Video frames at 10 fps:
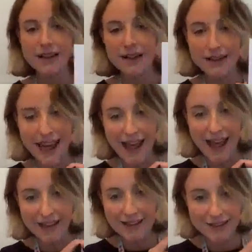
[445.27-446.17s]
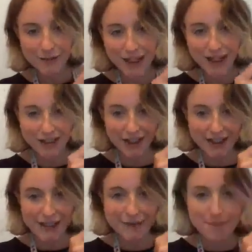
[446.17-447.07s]
Next, we are
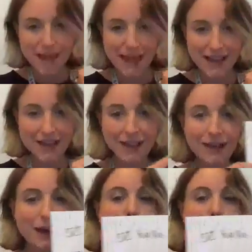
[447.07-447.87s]
going to make a